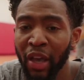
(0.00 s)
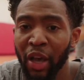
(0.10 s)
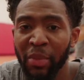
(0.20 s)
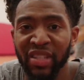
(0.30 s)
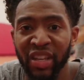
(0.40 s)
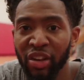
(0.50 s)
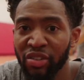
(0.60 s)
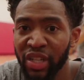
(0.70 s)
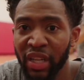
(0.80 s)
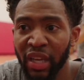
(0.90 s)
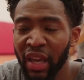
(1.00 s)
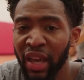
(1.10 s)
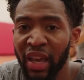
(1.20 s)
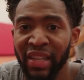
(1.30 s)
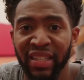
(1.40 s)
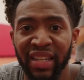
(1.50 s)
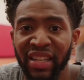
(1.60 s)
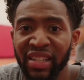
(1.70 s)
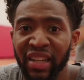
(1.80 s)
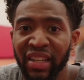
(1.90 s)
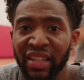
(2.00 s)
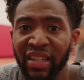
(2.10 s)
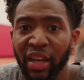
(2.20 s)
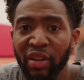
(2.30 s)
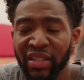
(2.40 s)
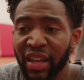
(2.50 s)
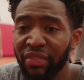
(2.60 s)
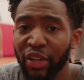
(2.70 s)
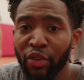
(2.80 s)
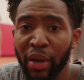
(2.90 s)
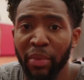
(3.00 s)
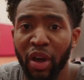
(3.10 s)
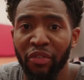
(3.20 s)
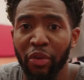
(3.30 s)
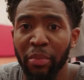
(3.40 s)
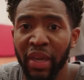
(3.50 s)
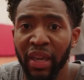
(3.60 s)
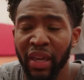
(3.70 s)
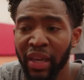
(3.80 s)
Um, his energy, his attention to detail has definitely rubbed off on me